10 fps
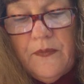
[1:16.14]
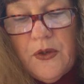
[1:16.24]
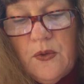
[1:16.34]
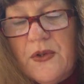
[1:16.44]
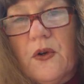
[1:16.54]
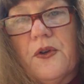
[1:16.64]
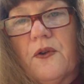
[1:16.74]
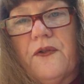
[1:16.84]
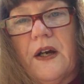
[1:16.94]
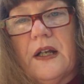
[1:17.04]
Use all
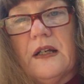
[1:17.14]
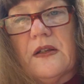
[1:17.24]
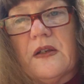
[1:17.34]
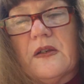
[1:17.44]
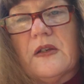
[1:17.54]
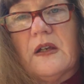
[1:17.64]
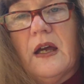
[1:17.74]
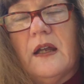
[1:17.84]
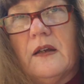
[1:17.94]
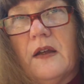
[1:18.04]
your finances
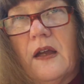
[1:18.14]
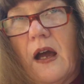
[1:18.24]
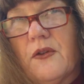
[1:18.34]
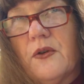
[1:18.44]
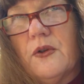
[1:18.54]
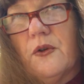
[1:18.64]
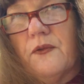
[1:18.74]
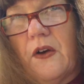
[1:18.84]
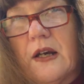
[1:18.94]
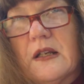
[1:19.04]
and gather your
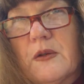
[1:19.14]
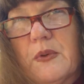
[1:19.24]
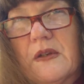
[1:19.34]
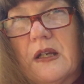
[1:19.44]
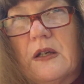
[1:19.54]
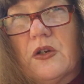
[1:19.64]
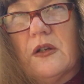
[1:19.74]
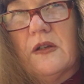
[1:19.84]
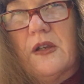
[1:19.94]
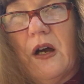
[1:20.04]
finest
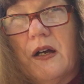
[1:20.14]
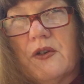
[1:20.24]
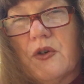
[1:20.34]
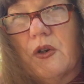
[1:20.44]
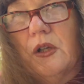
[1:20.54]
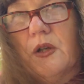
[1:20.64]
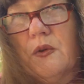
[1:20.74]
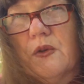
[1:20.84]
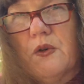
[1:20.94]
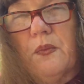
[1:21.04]
possessions, guys, your
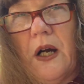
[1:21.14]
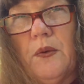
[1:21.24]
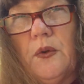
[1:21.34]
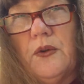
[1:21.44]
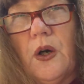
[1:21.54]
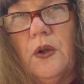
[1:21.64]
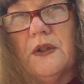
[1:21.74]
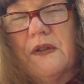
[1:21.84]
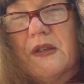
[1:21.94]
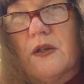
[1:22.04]
clothes, your Bible, gold
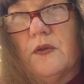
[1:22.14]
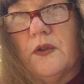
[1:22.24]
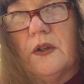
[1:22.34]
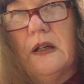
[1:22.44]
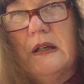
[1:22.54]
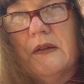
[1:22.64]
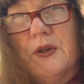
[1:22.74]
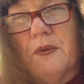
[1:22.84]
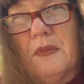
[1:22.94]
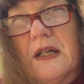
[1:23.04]
and silver,
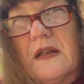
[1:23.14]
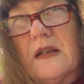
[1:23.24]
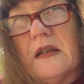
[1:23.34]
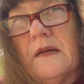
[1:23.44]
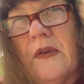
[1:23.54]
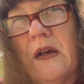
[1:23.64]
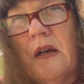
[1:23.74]
your medicine,